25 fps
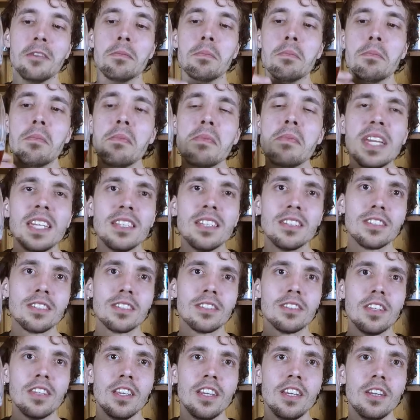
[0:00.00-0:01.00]

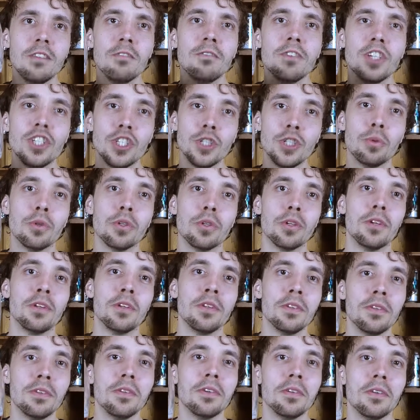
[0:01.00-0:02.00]
meets the
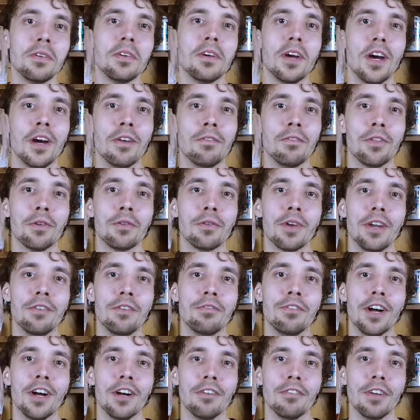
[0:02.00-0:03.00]
visual of the red
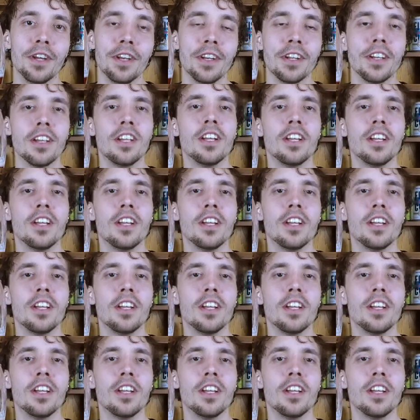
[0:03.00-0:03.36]
velvet.